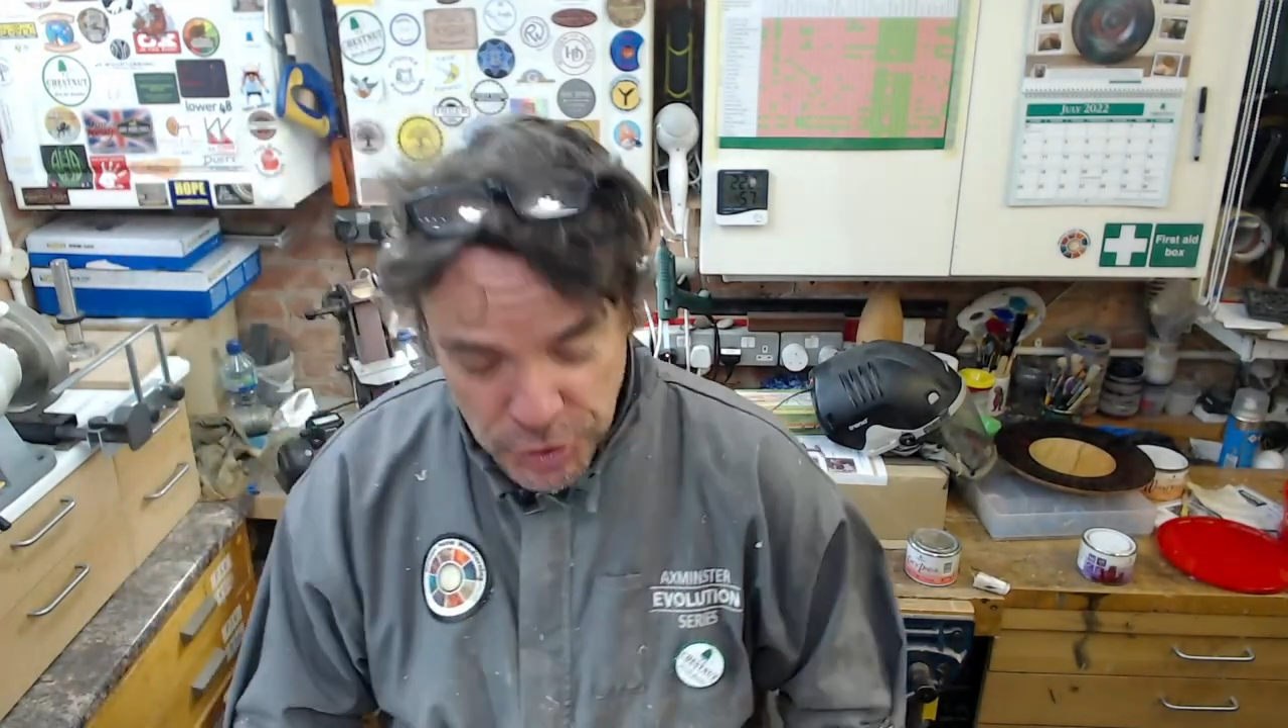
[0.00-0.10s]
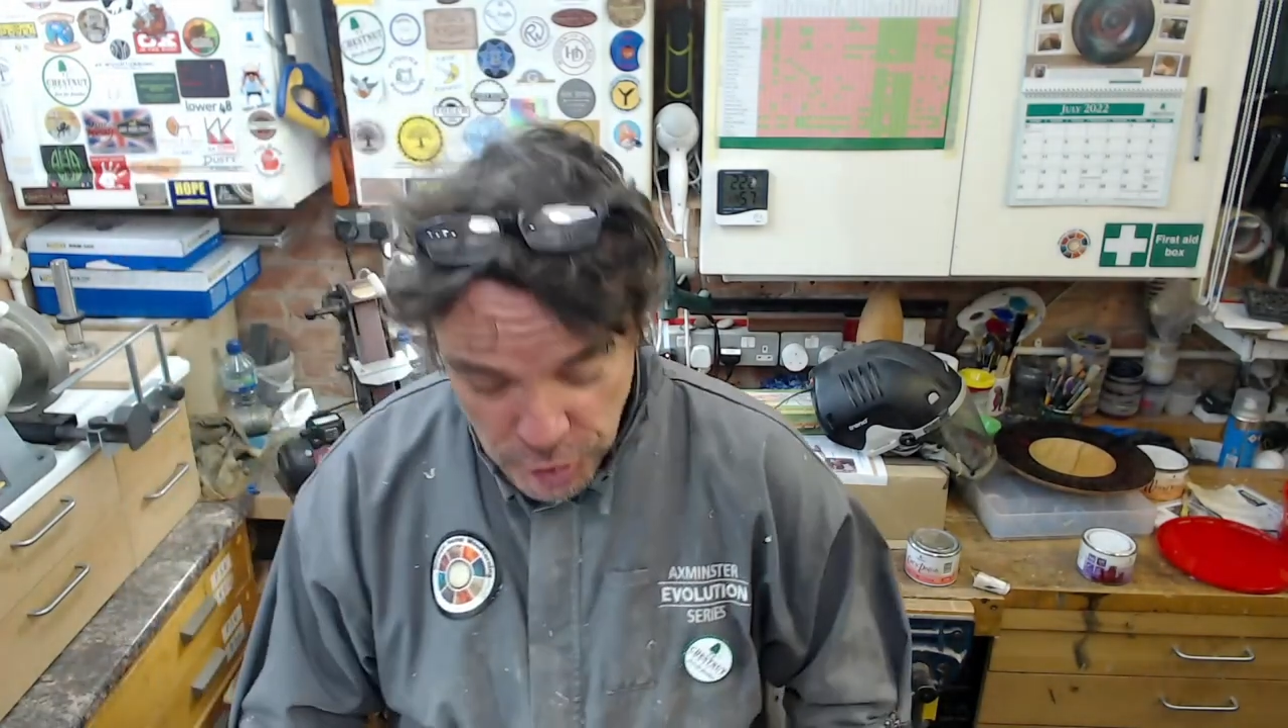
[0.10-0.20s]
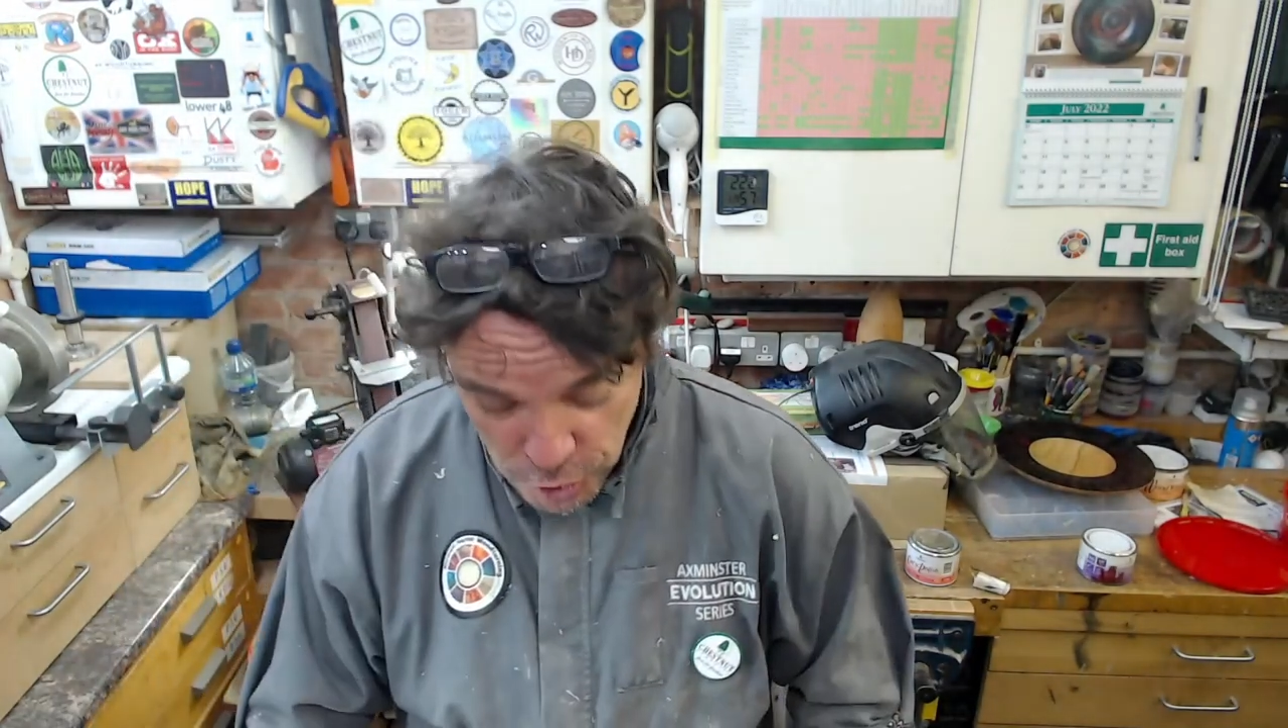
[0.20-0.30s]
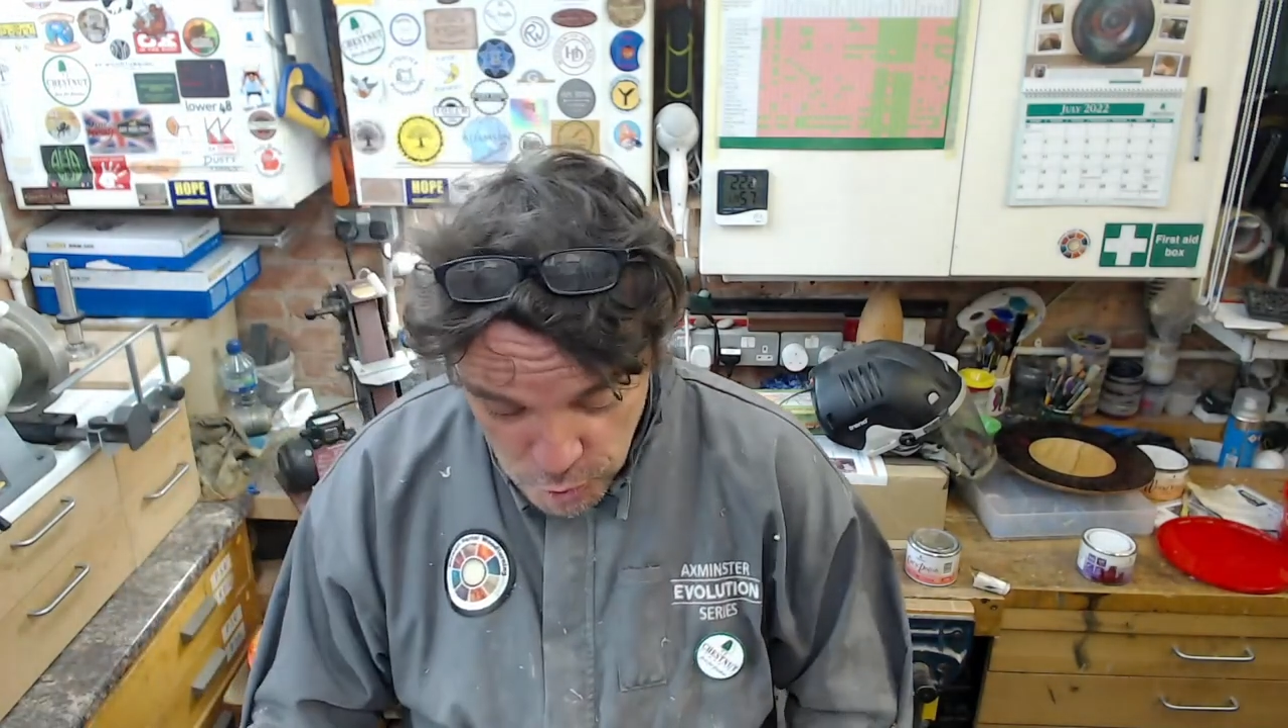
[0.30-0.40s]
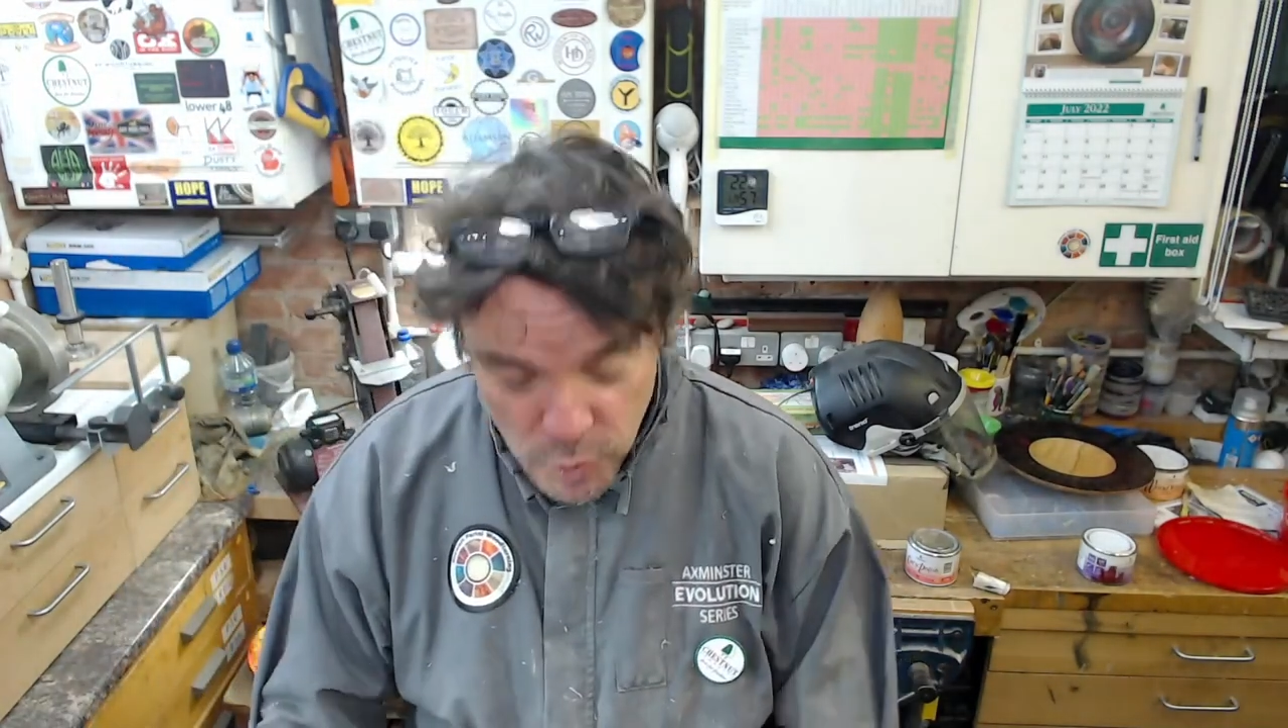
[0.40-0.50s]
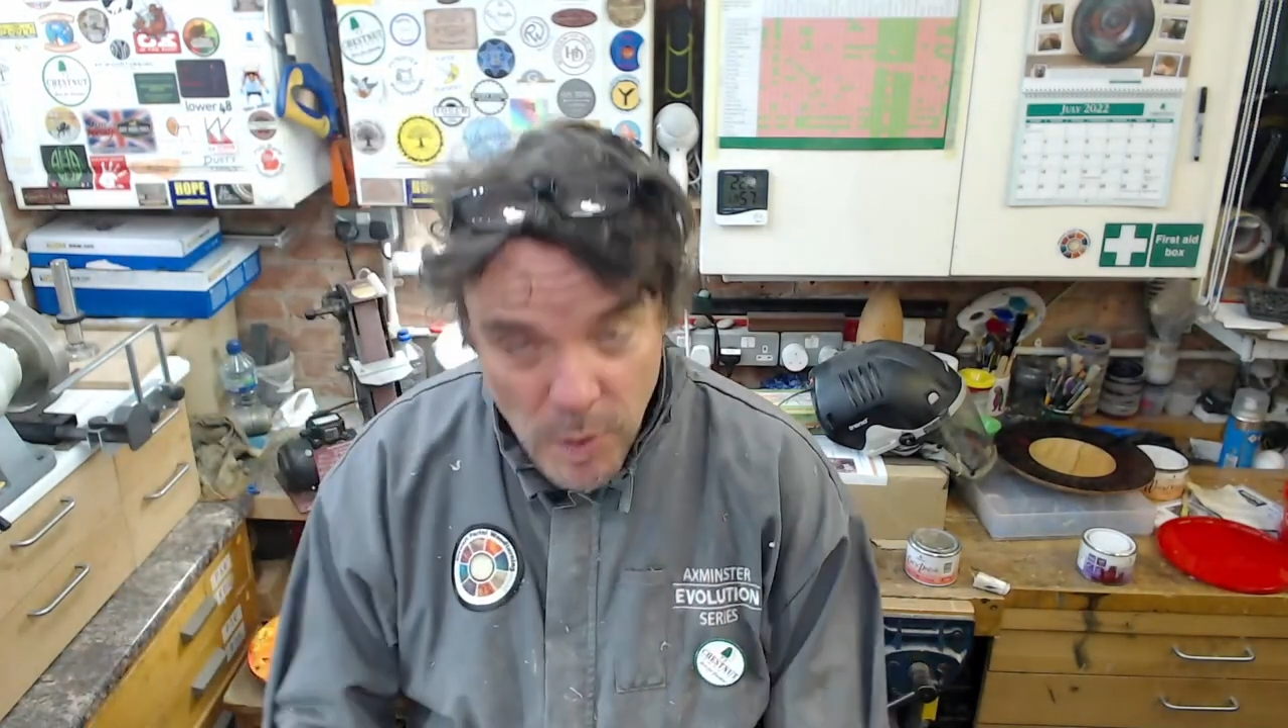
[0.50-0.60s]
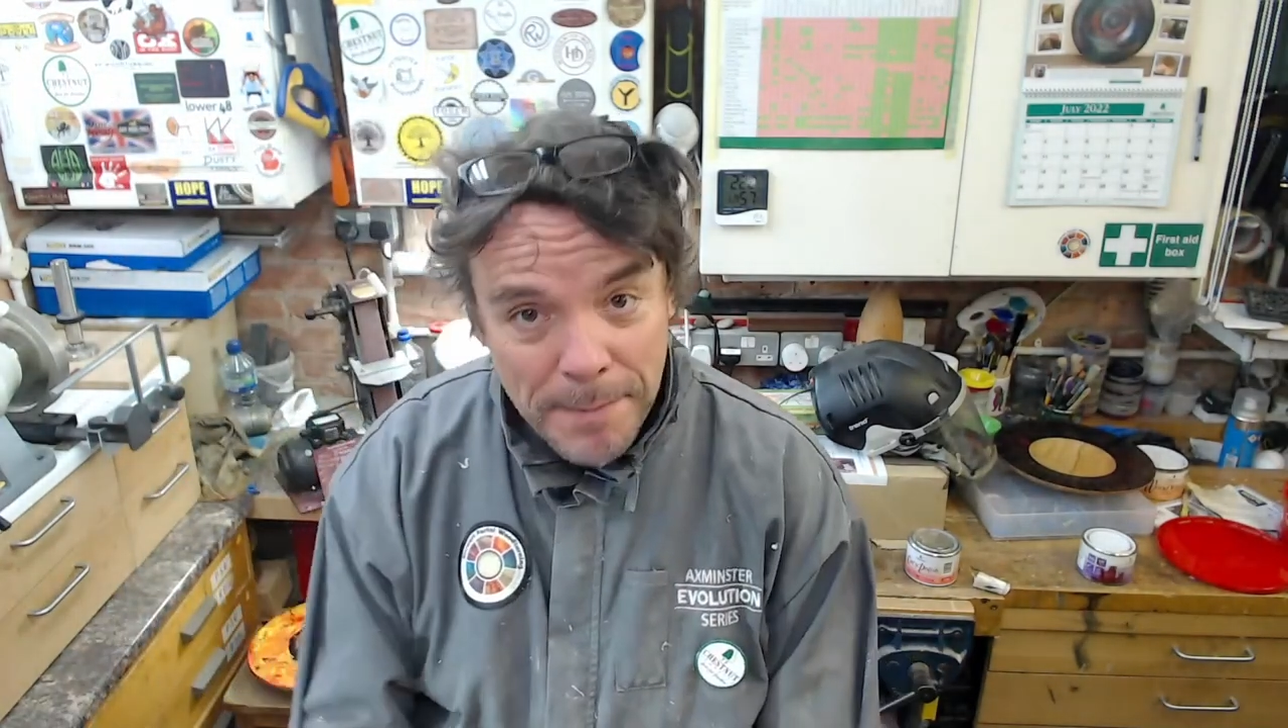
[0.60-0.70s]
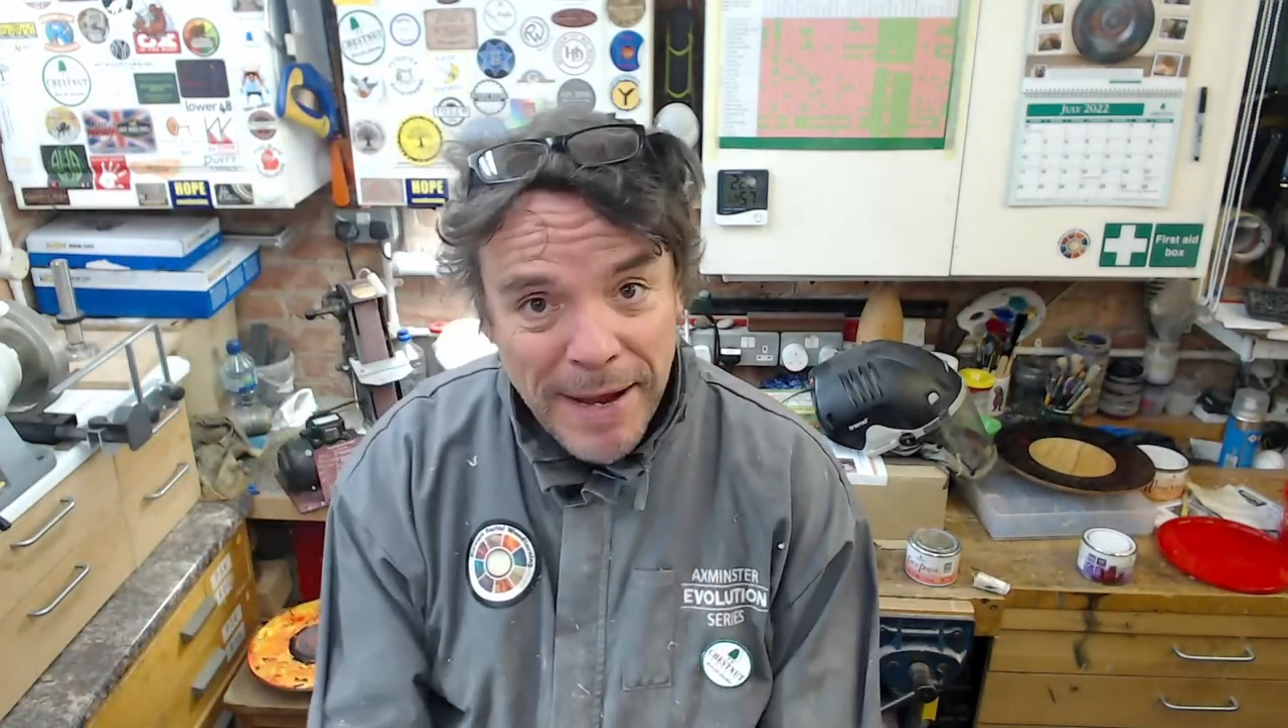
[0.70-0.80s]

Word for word: and two